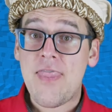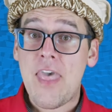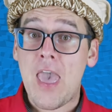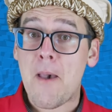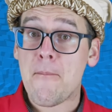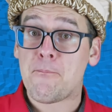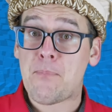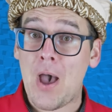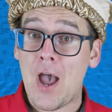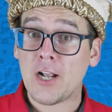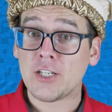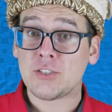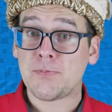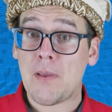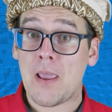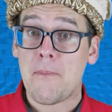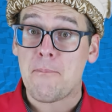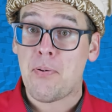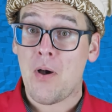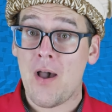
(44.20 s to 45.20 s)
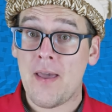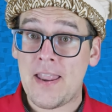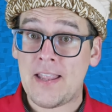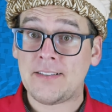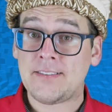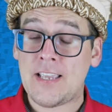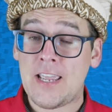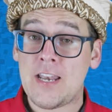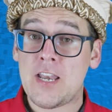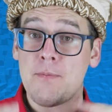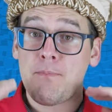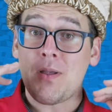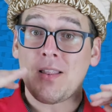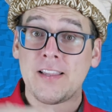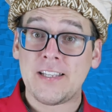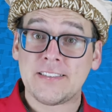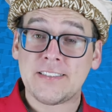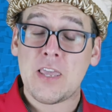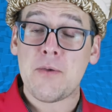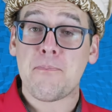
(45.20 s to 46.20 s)
and that bugs me, pun intended,
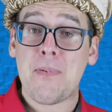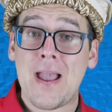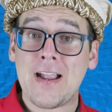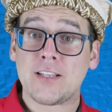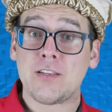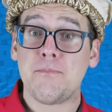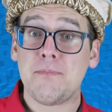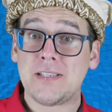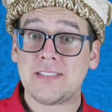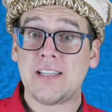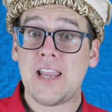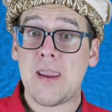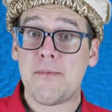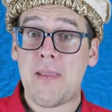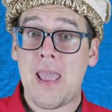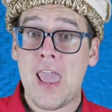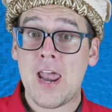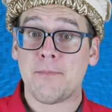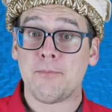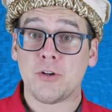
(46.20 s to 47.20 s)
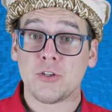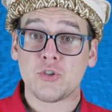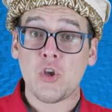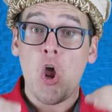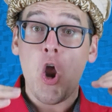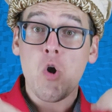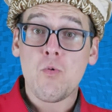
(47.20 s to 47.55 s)
but let's get back to misnamed animals.